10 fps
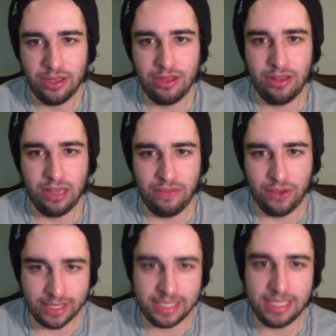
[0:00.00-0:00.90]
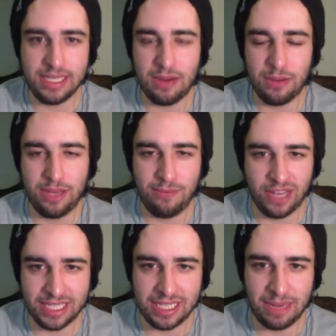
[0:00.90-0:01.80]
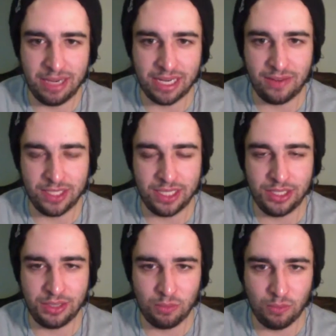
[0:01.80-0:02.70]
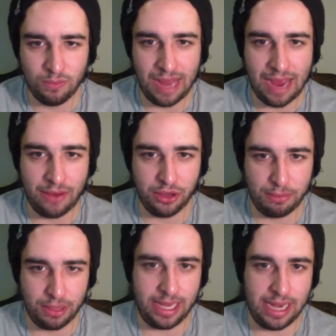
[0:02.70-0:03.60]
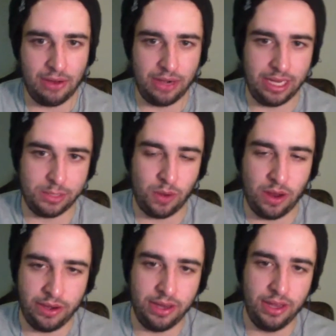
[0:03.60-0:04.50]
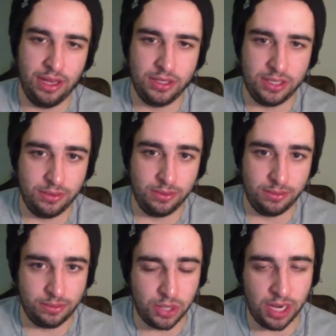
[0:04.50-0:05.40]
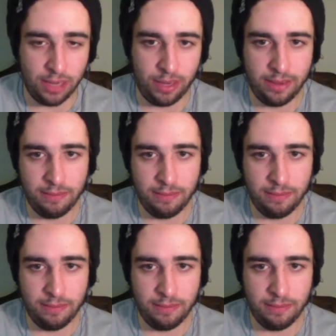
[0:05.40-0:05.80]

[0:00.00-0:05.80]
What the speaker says: if you could sit down with him for like a 10-minute conversation, how do you plan out his run to try and win?